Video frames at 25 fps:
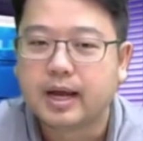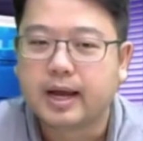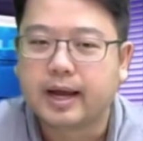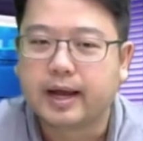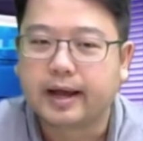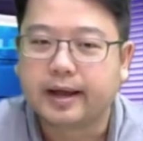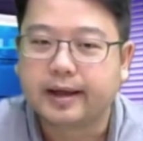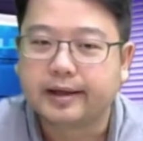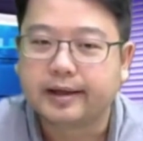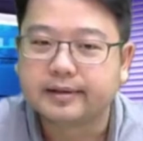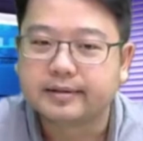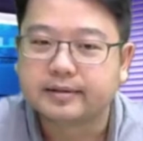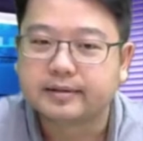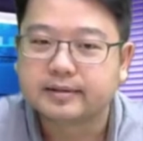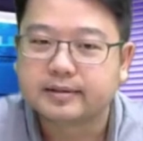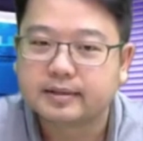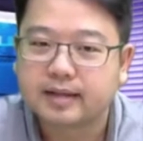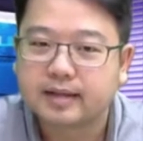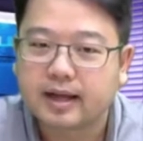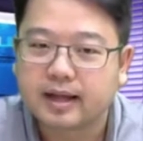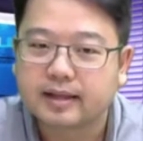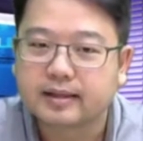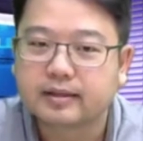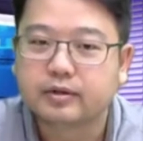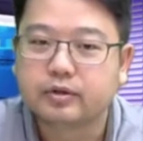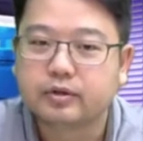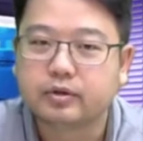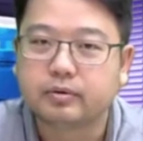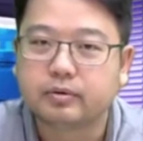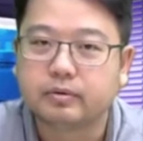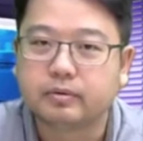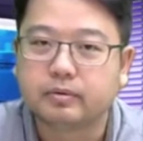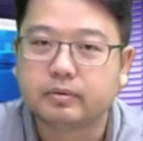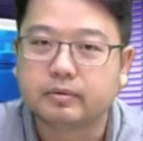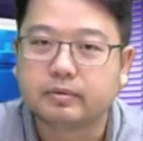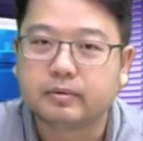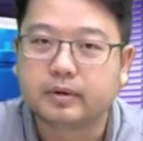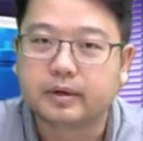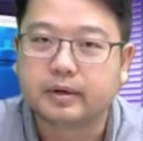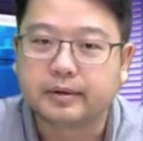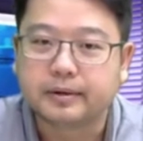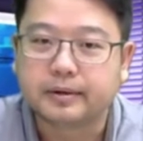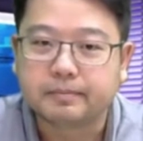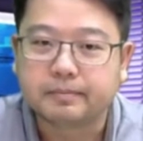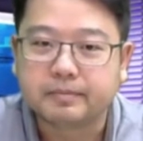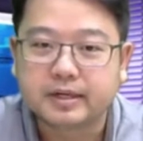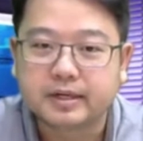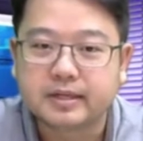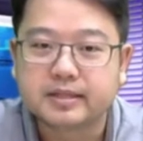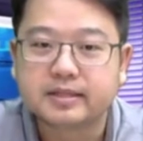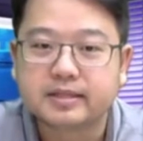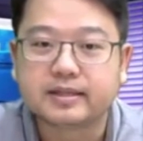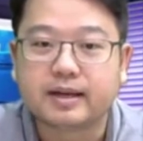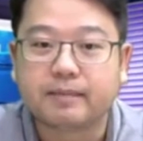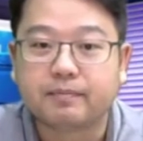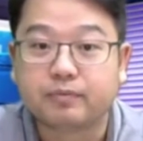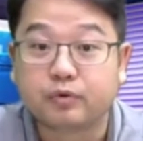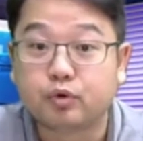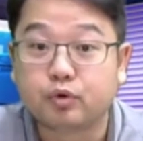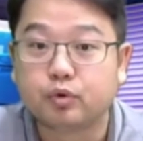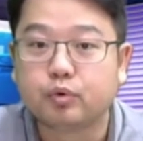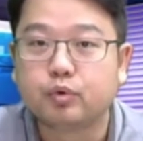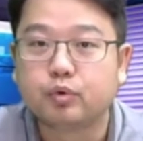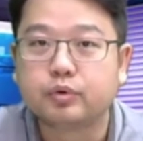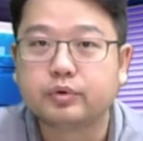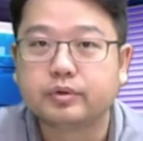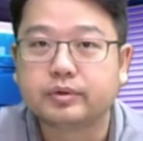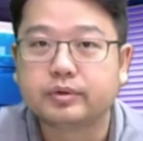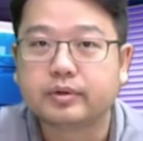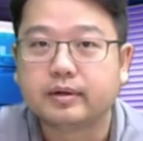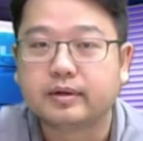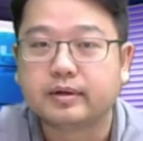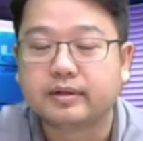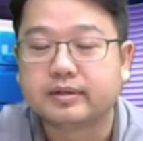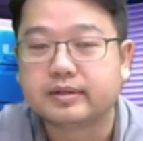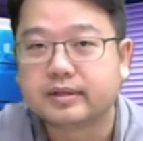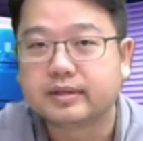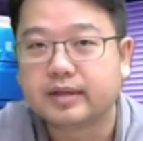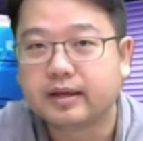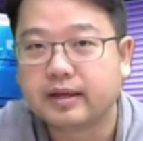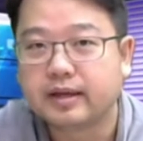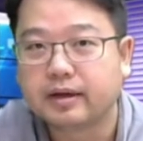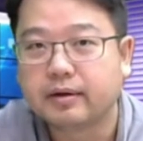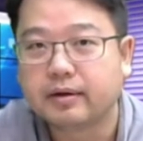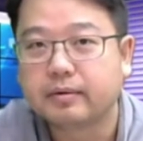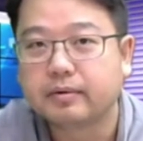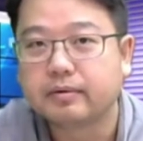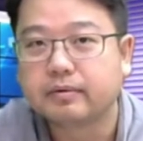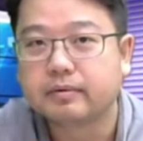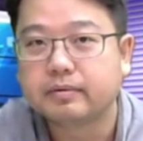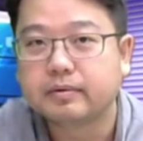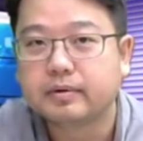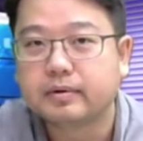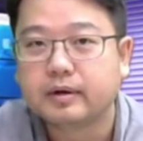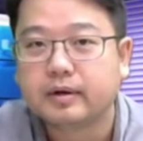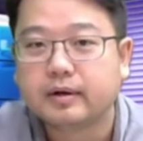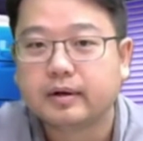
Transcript: and start to learn some tools, a skill